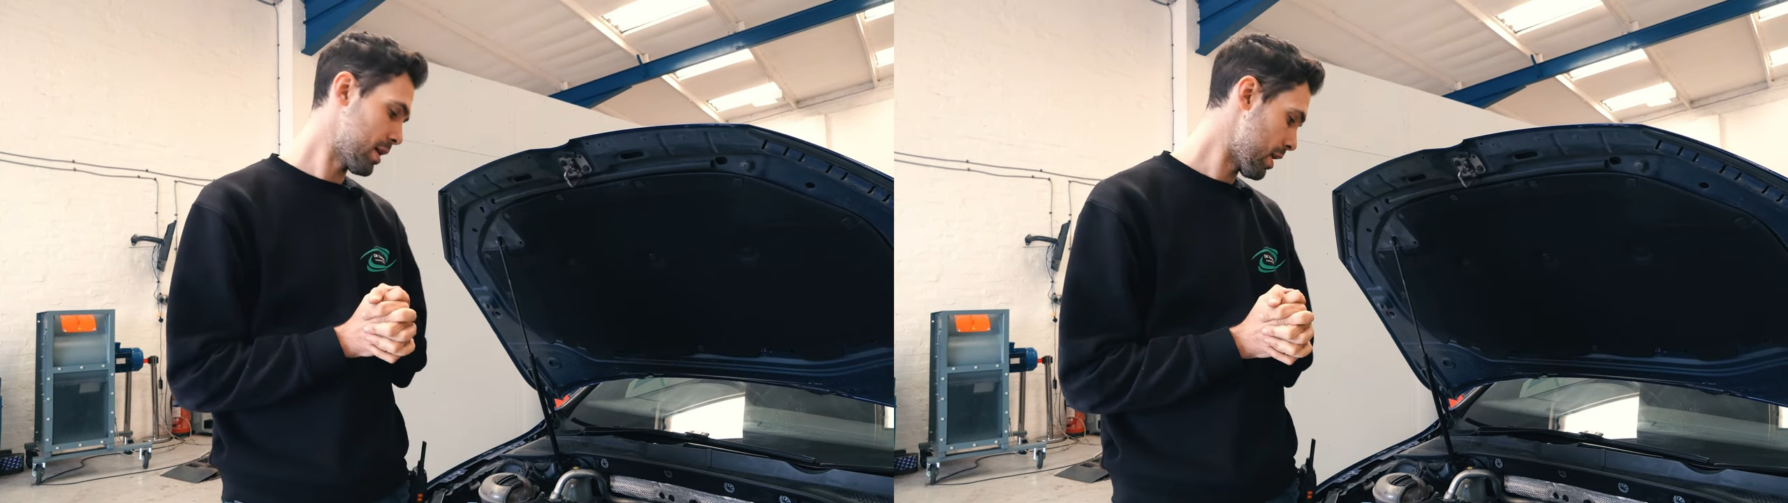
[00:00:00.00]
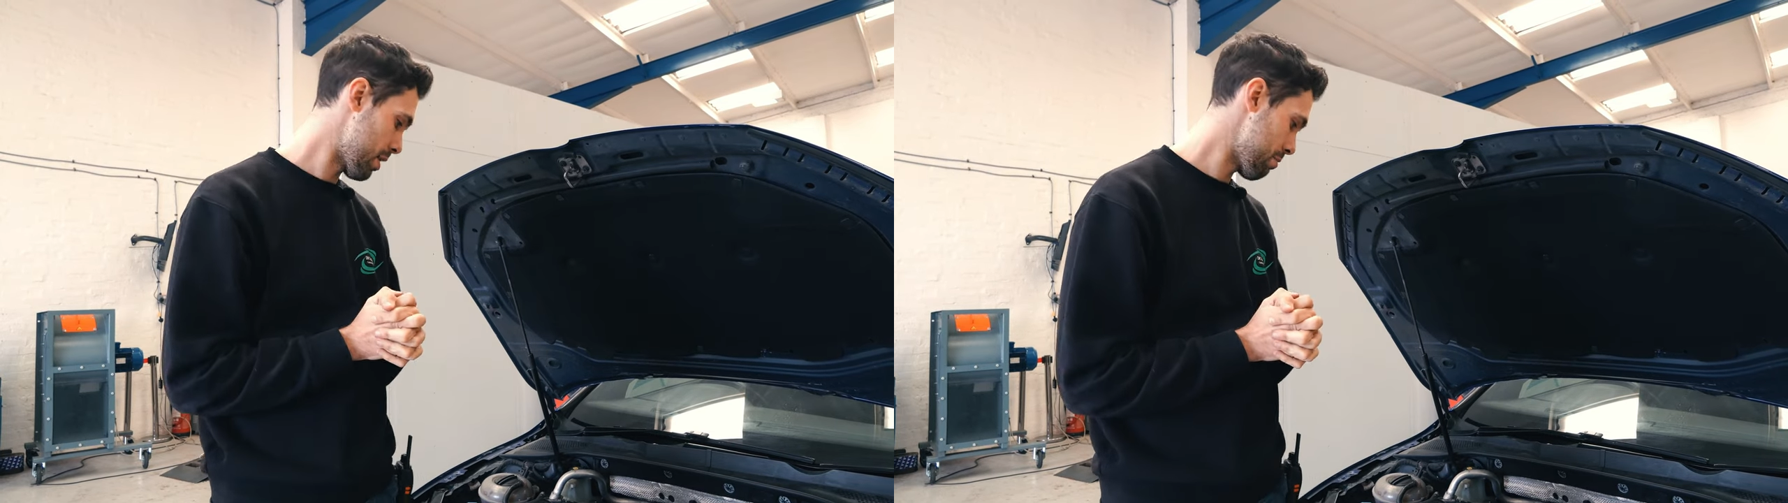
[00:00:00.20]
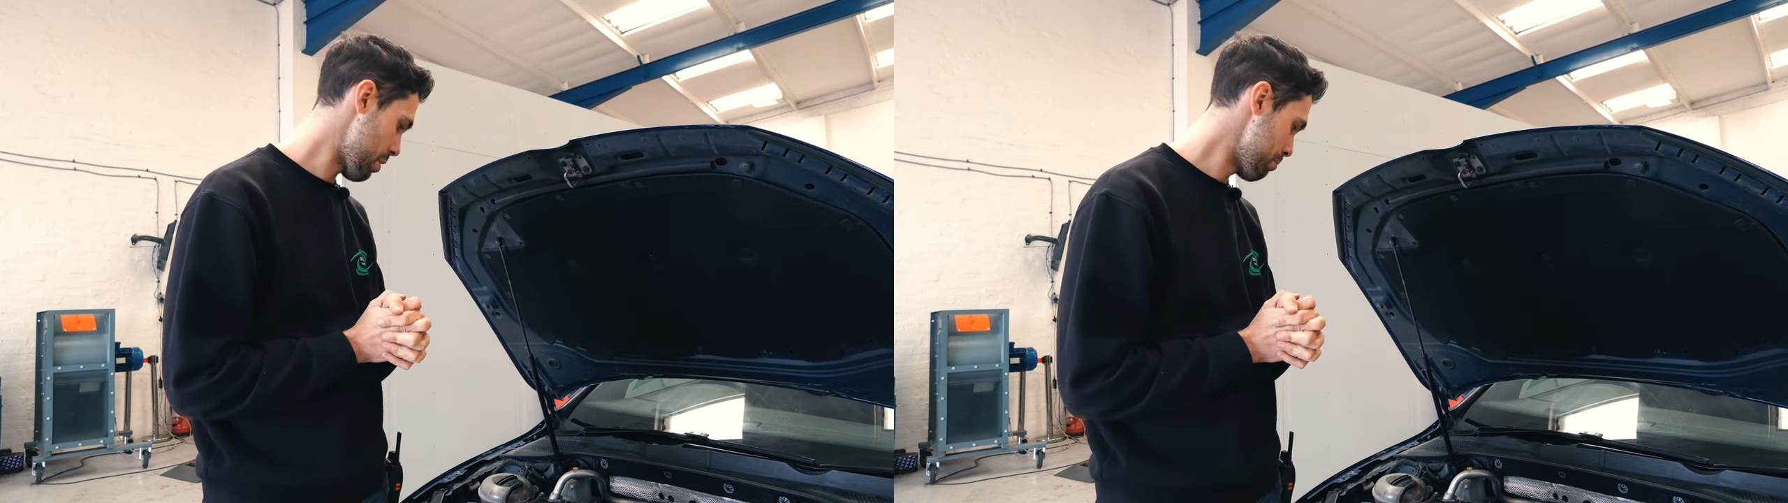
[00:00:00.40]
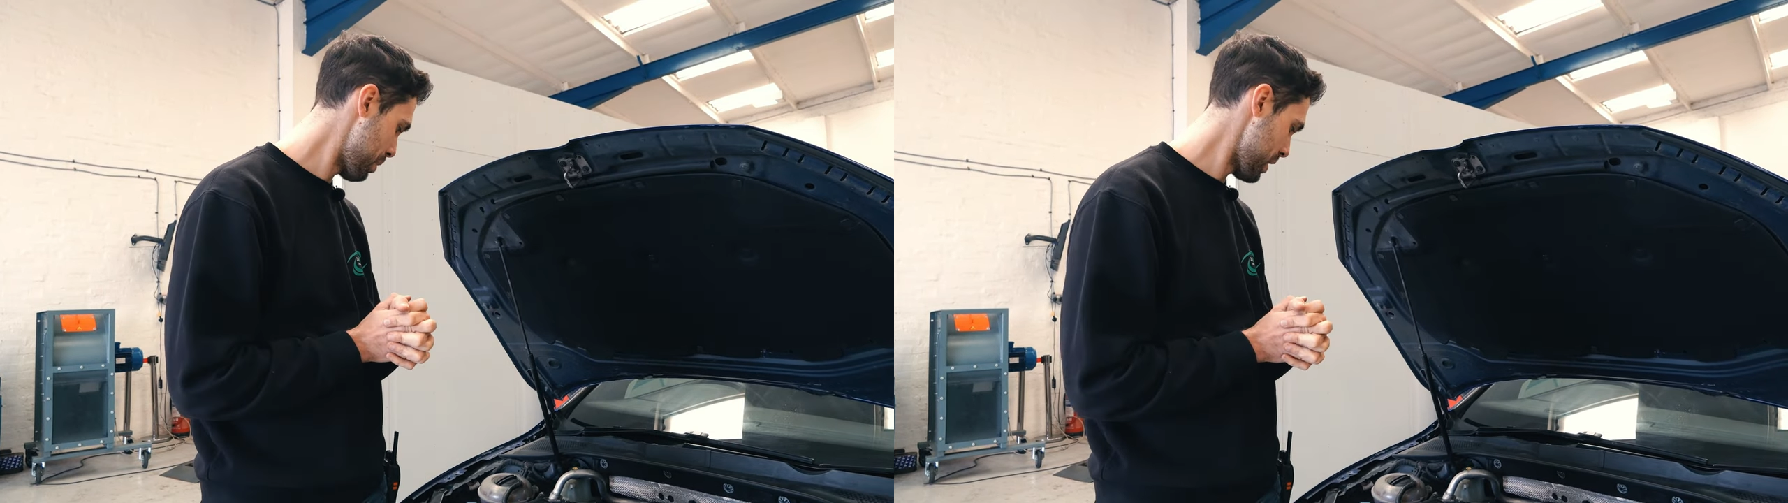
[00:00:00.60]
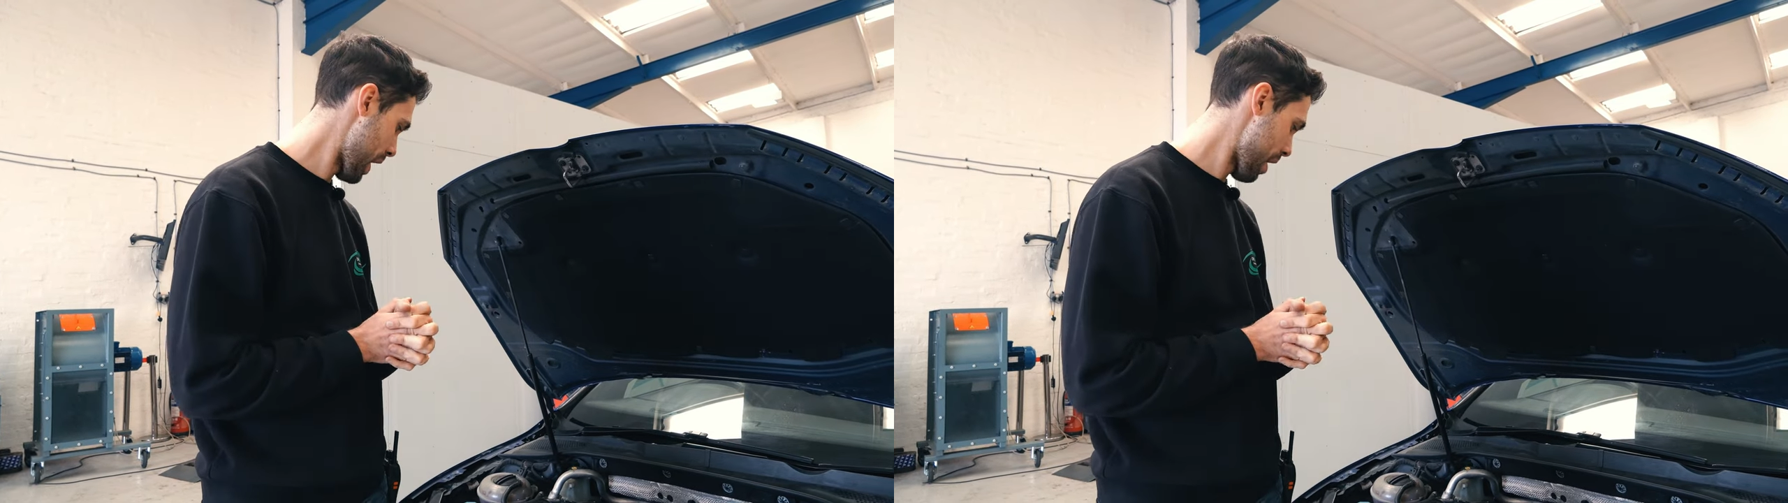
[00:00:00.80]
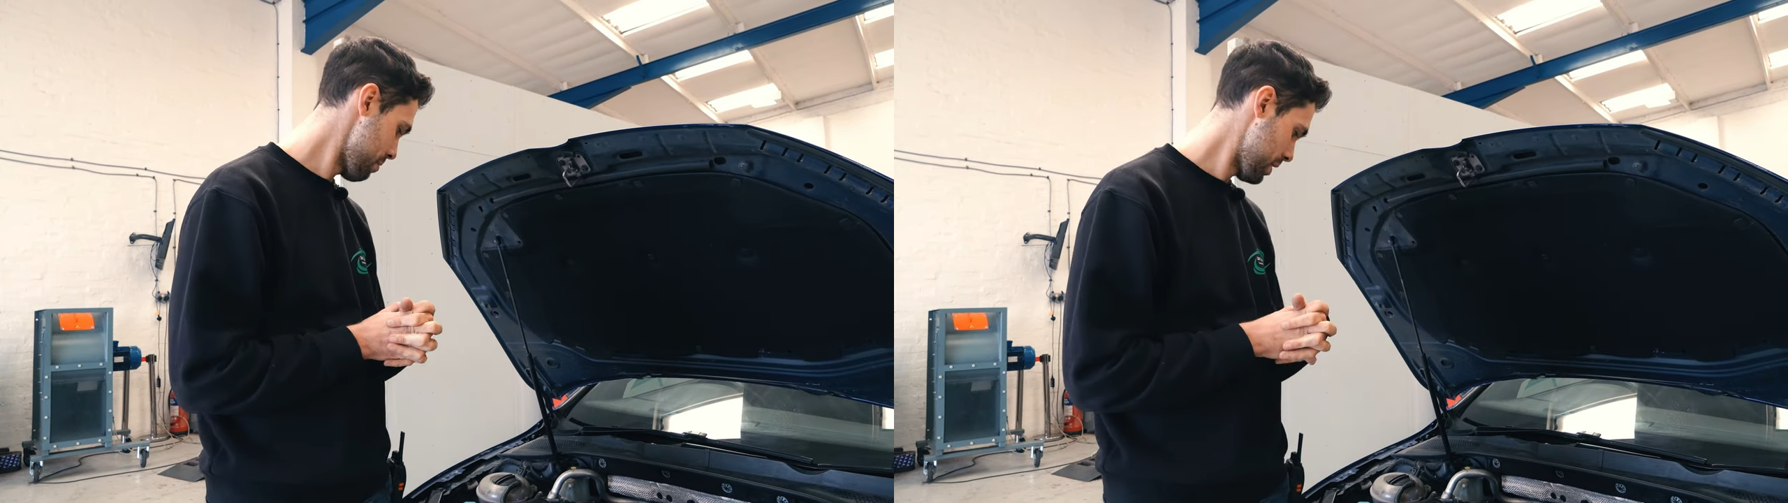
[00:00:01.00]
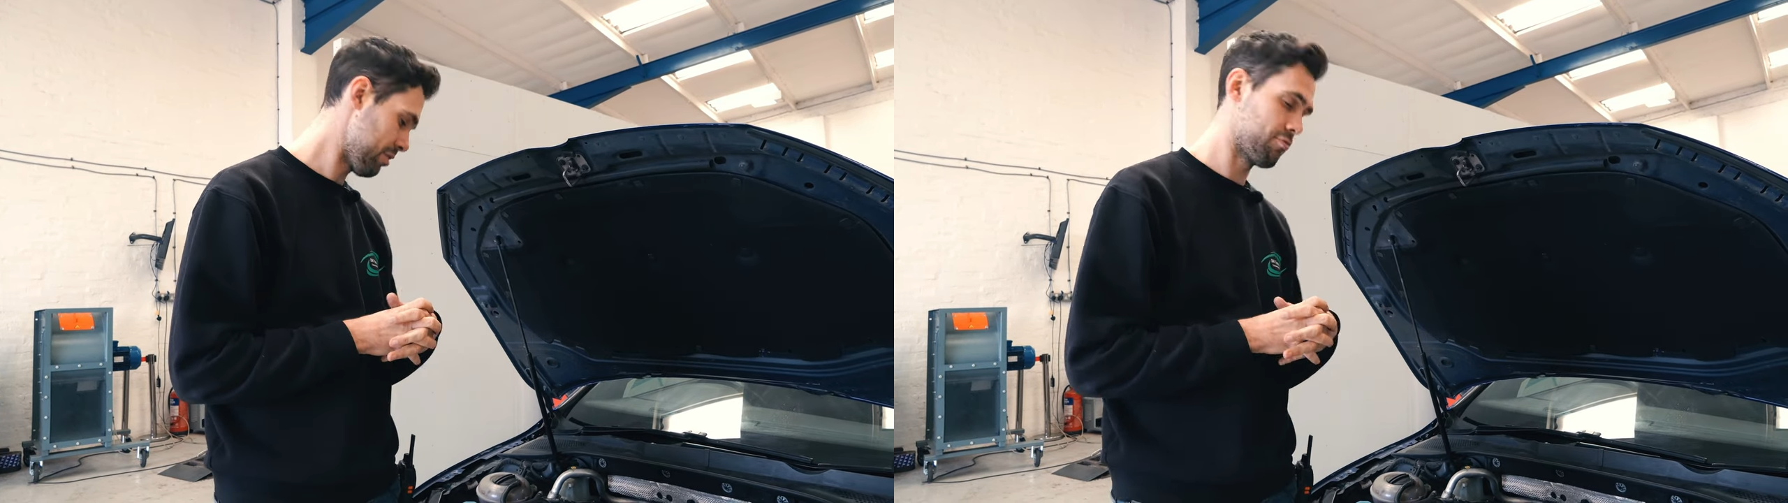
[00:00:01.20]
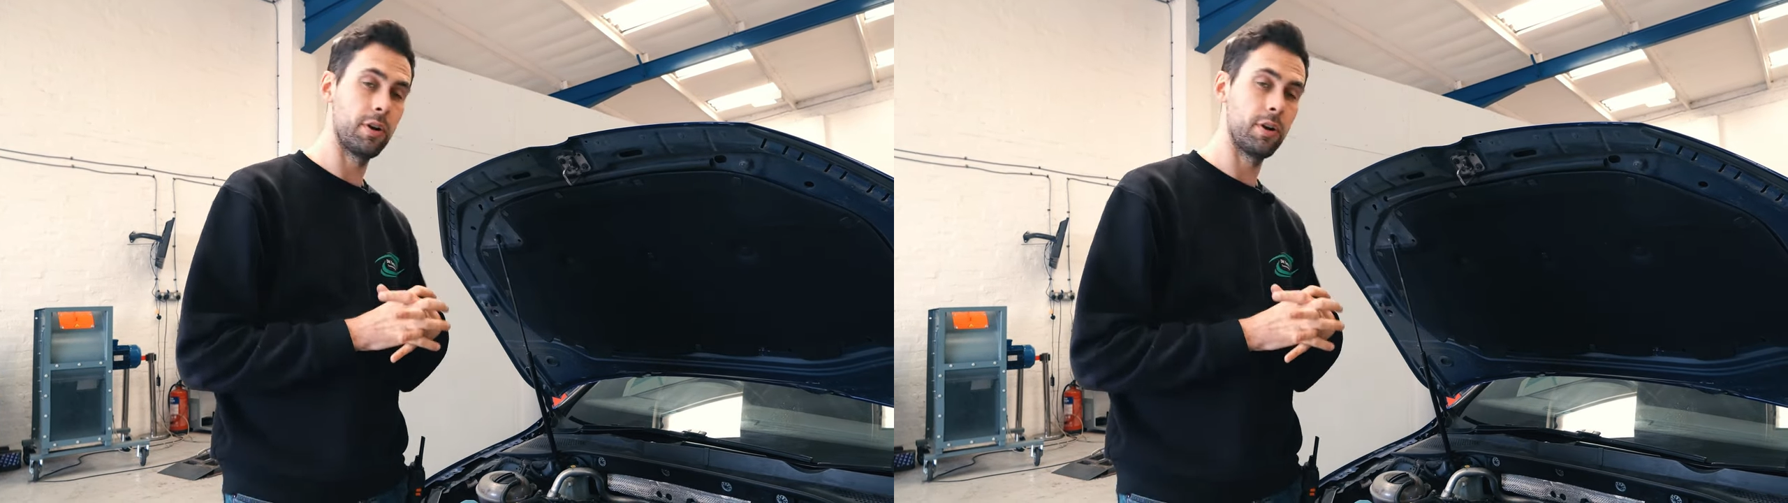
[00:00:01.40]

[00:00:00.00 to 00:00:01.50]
Um, but yeah, it's